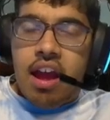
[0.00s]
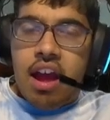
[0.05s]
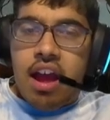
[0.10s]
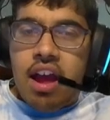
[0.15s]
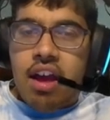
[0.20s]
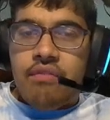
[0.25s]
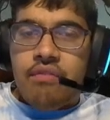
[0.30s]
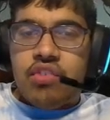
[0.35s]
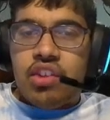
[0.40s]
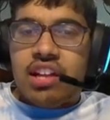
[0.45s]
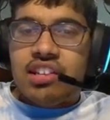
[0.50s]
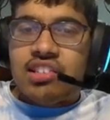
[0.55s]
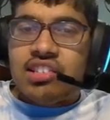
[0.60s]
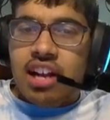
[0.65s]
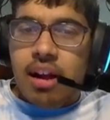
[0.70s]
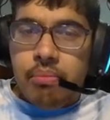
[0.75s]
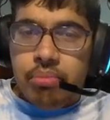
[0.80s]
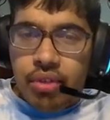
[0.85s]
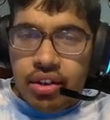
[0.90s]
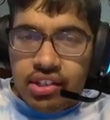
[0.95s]
And for that
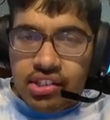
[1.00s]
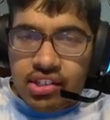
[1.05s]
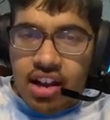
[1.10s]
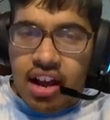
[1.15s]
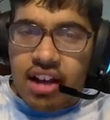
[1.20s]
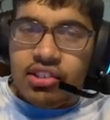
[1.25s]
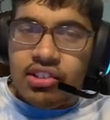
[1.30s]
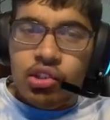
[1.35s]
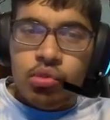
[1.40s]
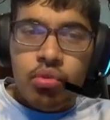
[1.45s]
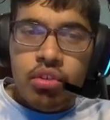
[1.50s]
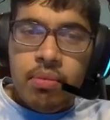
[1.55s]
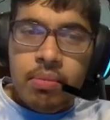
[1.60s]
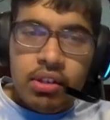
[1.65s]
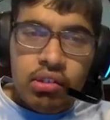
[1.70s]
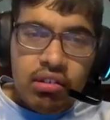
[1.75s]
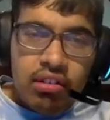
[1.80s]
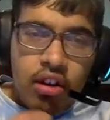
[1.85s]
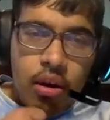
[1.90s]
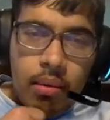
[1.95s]
second place, guys, it's really
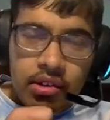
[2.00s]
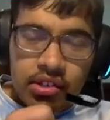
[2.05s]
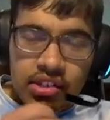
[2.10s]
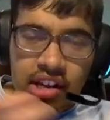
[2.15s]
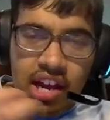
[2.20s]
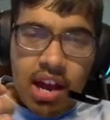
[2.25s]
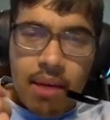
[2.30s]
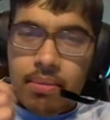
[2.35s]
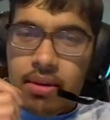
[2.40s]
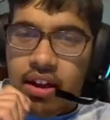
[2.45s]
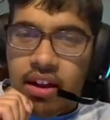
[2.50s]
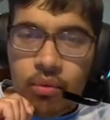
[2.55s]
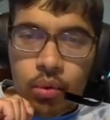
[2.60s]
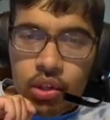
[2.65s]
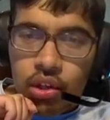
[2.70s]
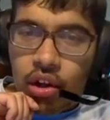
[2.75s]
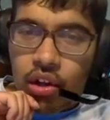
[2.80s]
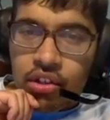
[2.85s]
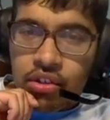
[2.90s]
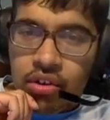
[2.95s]
between Comoros and Gambia.
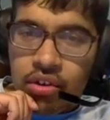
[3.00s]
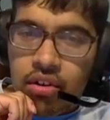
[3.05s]
With all,